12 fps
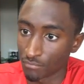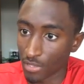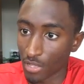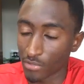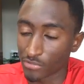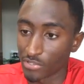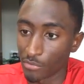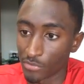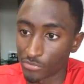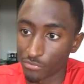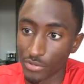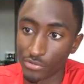I'll see when the
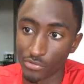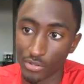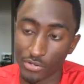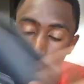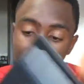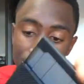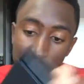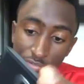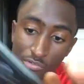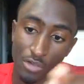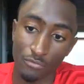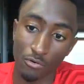screen is on. It should be
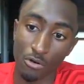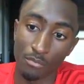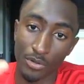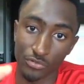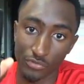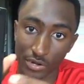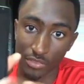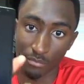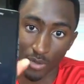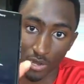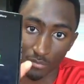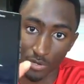software home buttons right at the
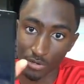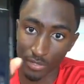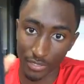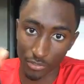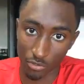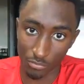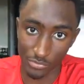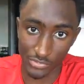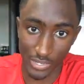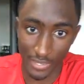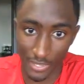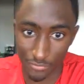bottom here, like a normal
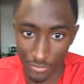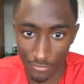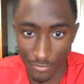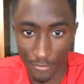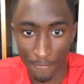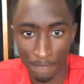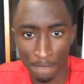stock Android phone.